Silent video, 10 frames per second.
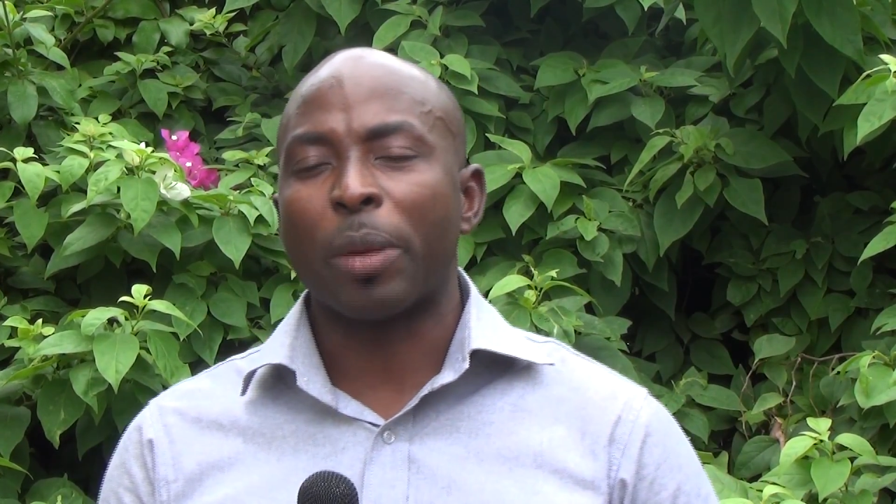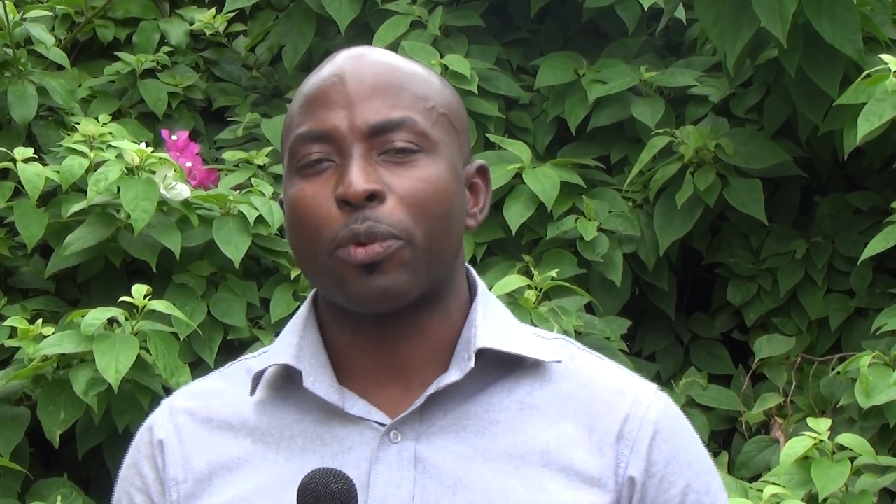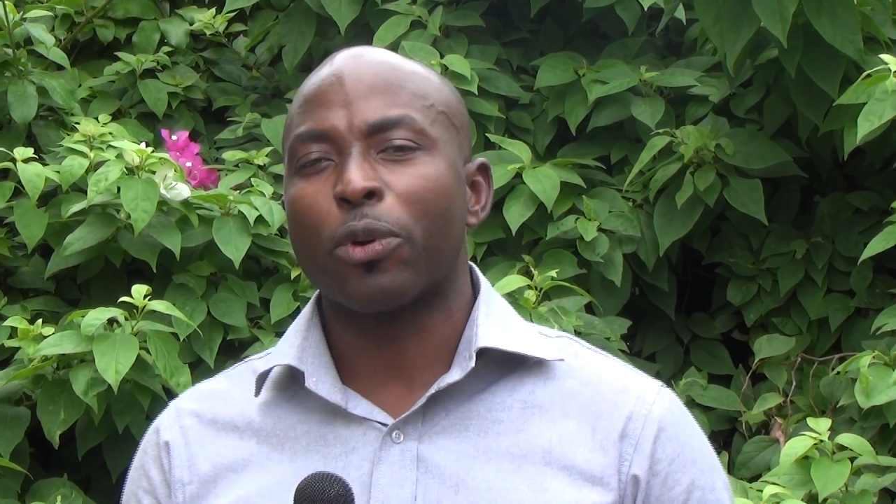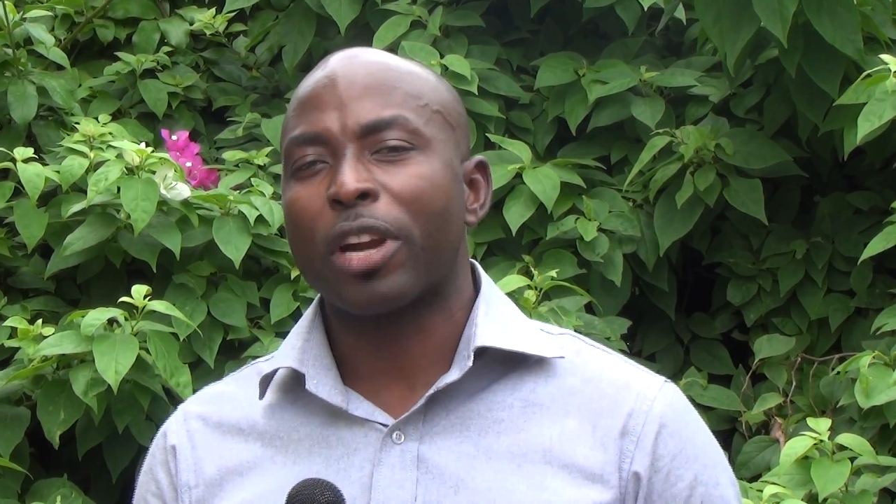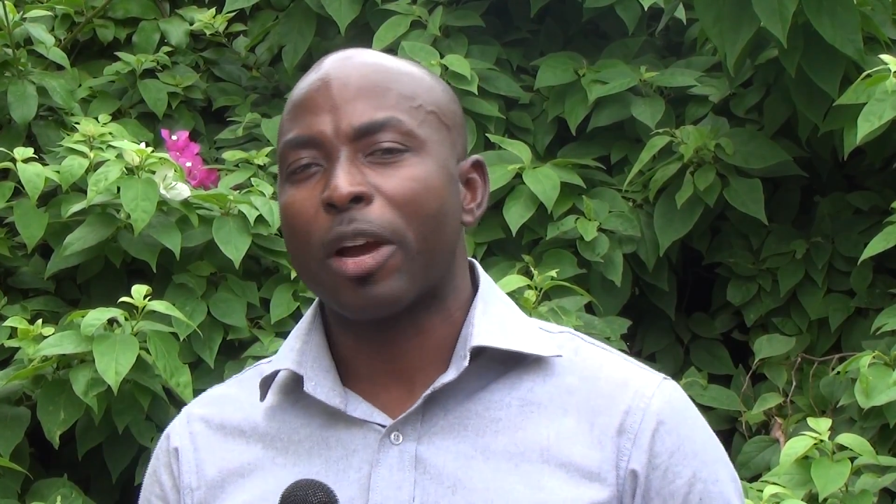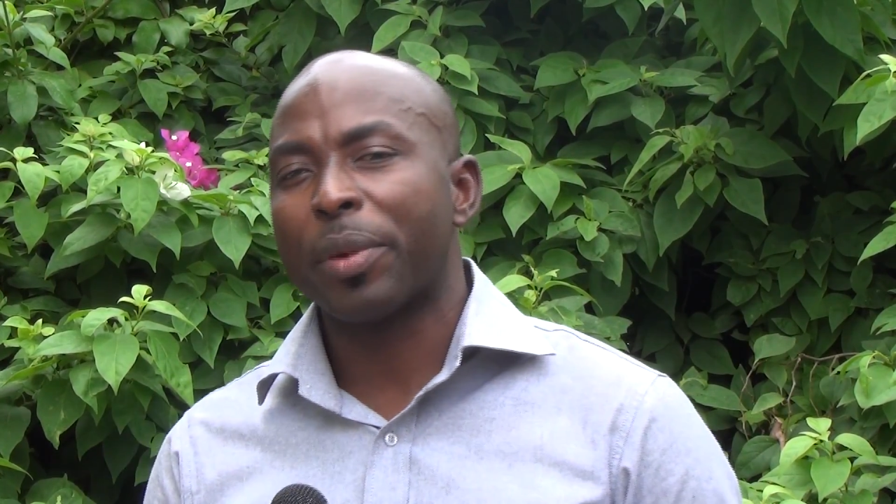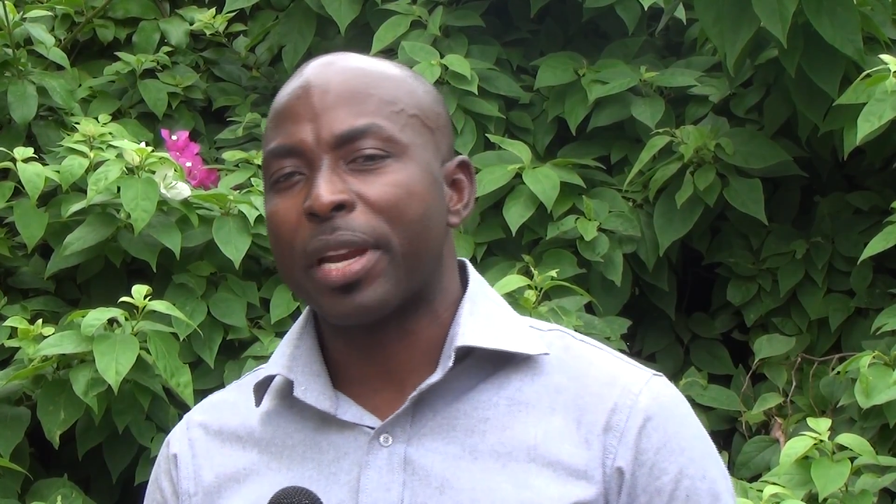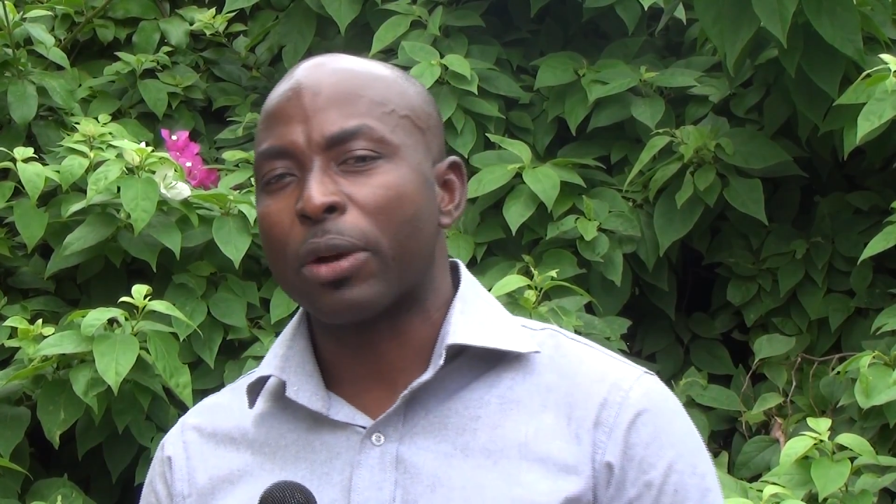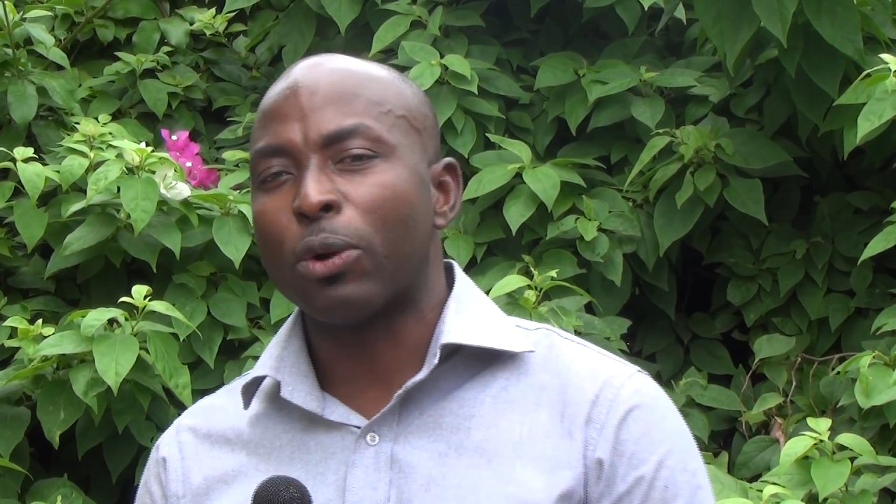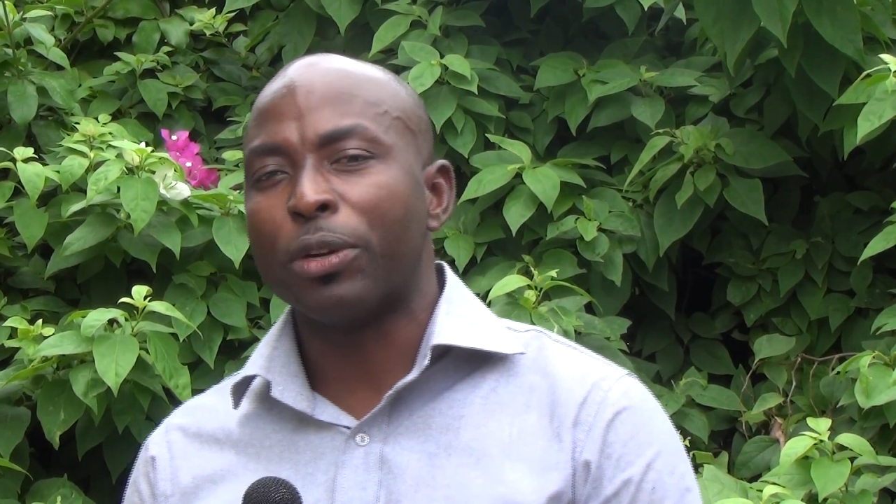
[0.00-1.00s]
programming
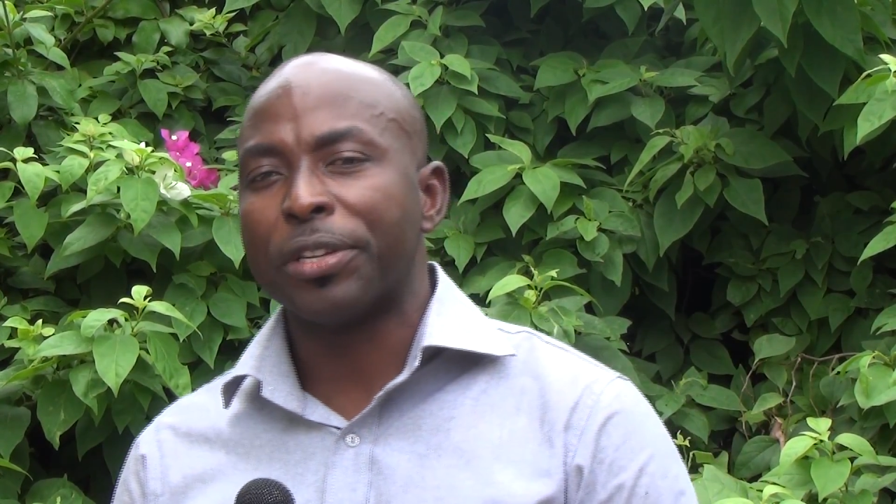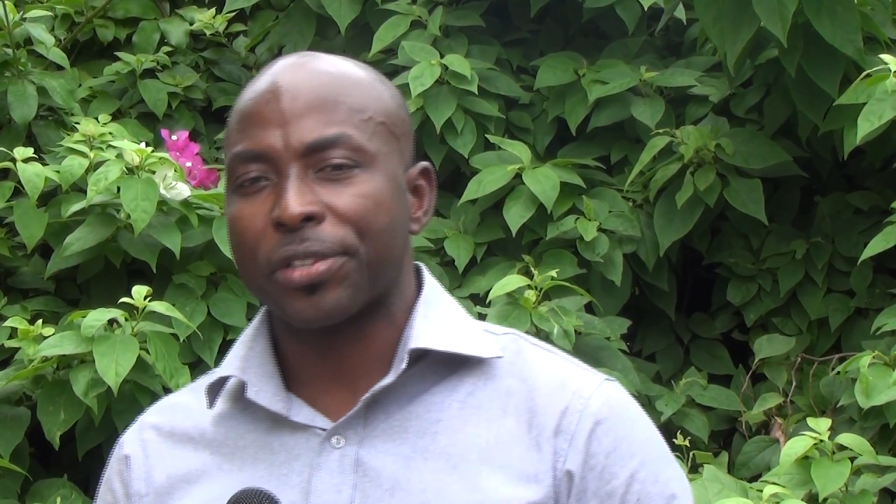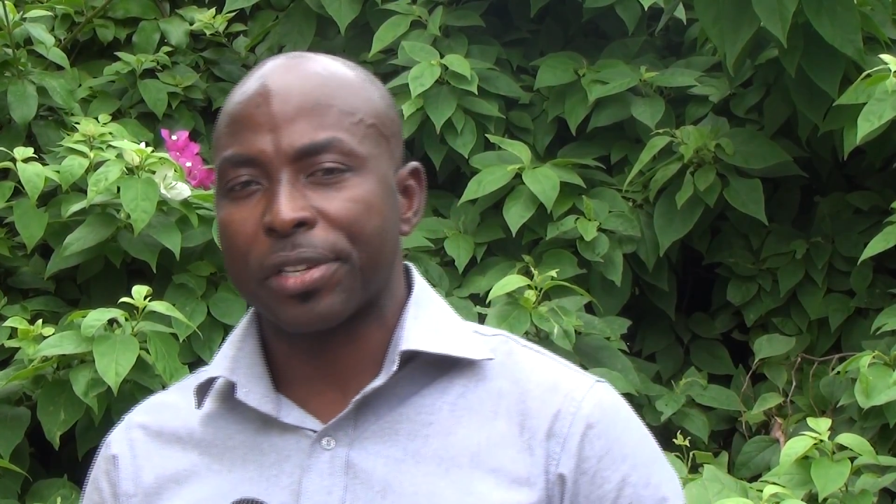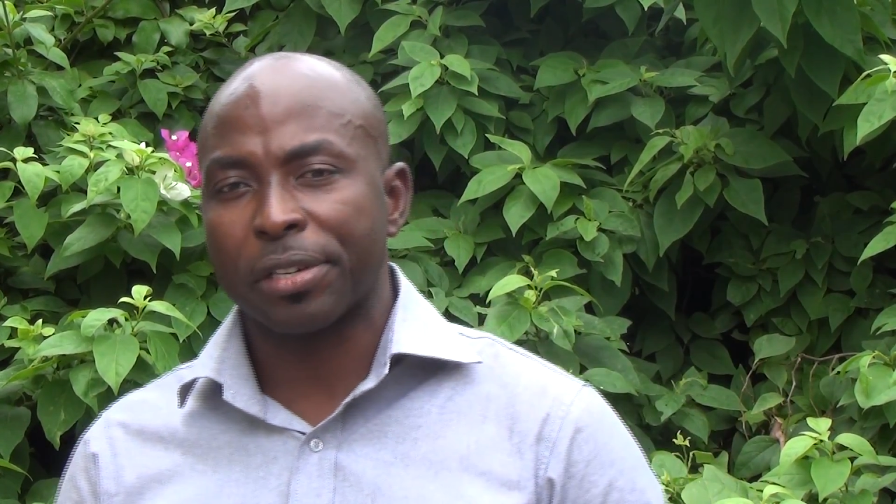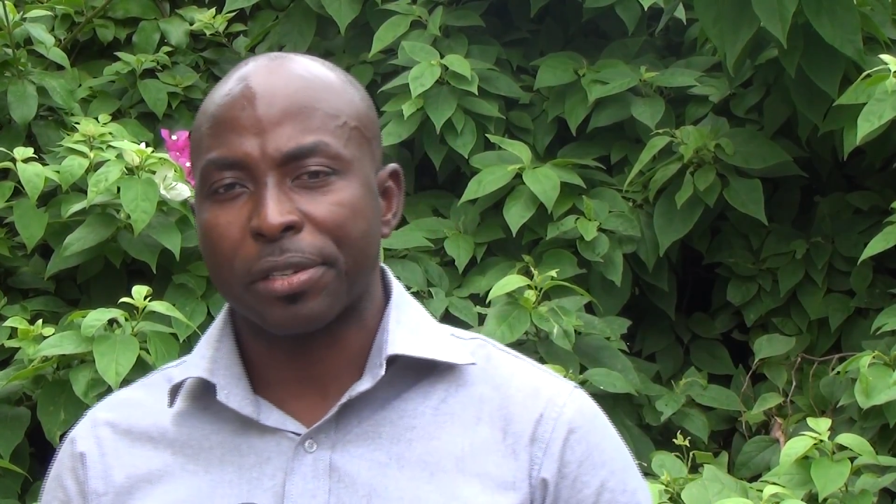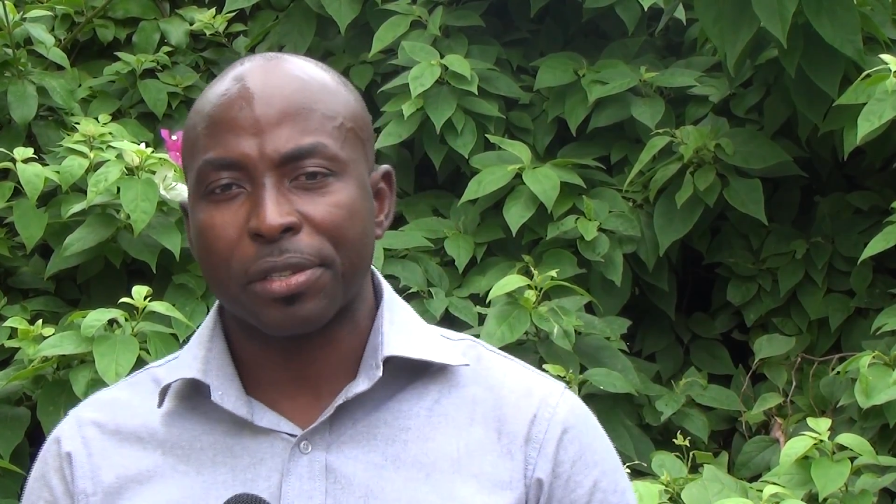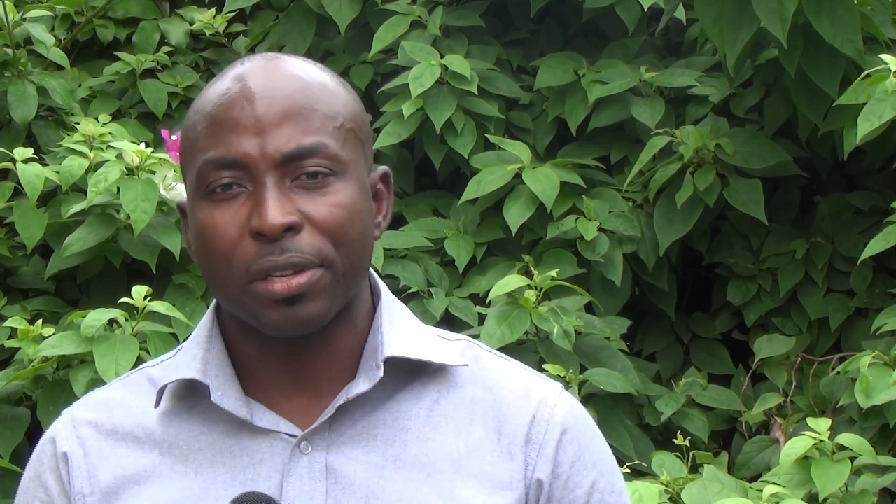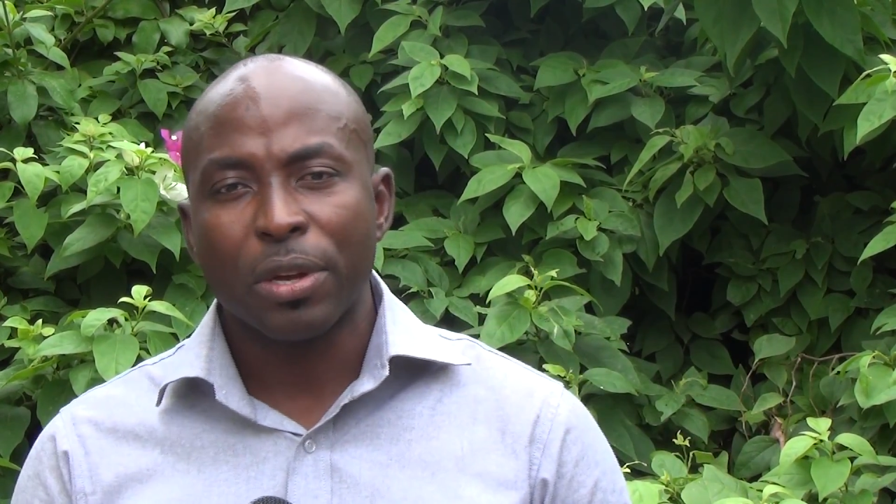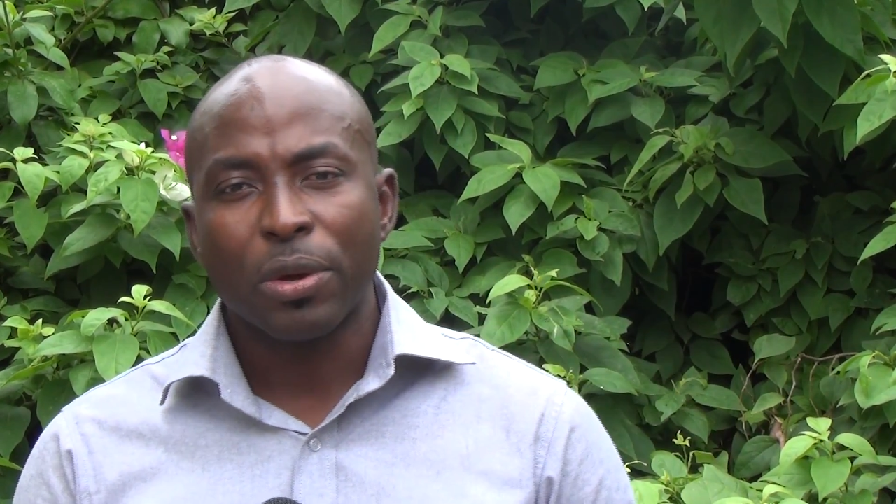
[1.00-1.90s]
and coding skills,